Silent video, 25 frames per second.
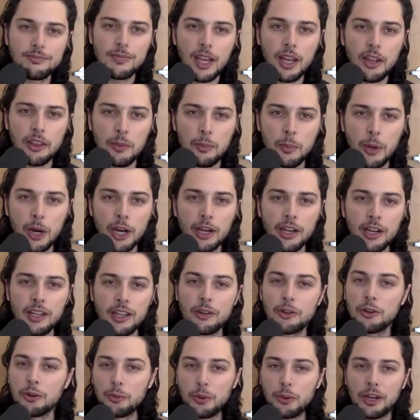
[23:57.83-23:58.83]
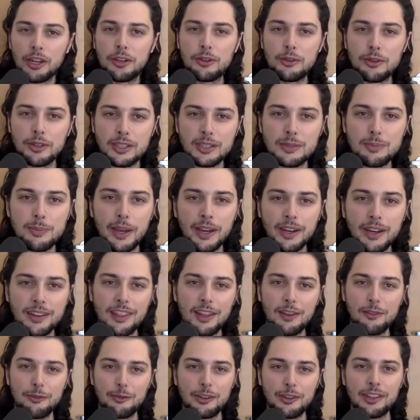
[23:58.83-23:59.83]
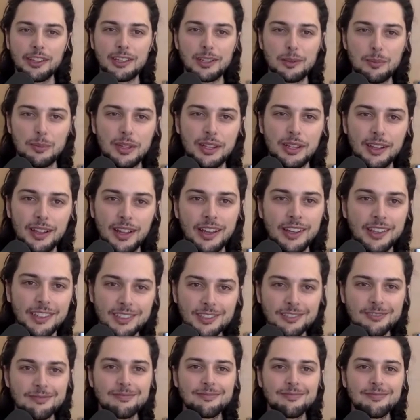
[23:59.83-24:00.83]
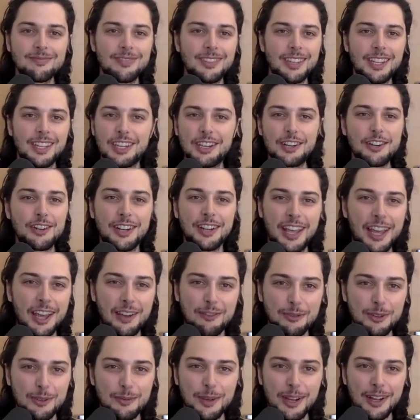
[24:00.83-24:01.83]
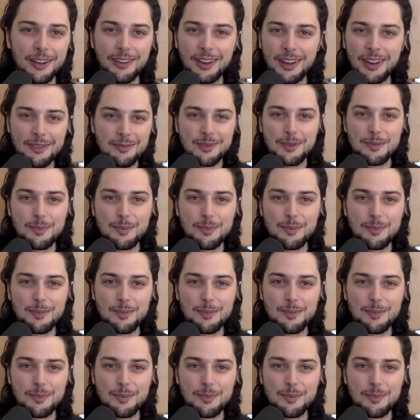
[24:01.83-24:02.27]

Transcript: out in the market, or what do you expect that feeling to be like in a year and a half from now?